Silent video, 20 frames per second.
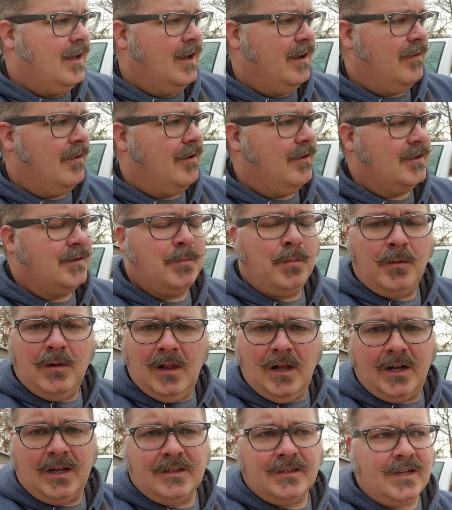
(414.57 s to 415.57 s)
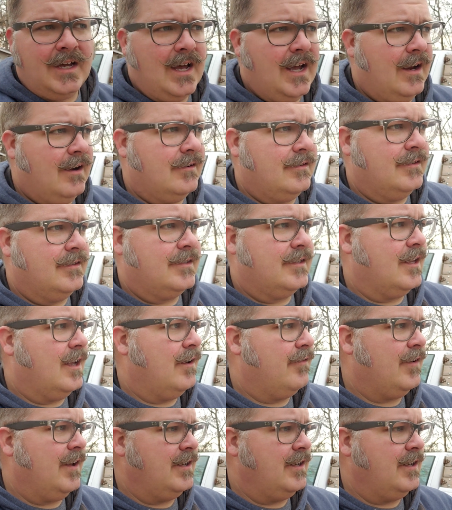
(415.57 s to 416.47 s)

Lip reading: I'm always plugging tires and stuff.